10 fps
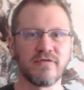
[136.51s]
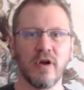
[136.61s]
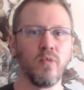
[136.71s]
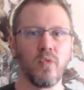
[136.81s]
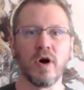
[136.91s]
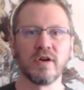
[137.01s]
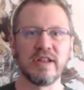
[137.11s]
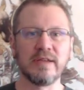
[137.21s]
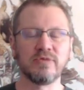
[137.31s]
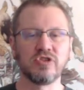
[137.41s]
from
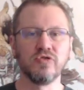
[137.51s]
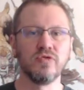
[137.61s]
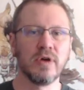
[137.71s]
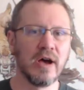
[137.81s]
Waterdeep to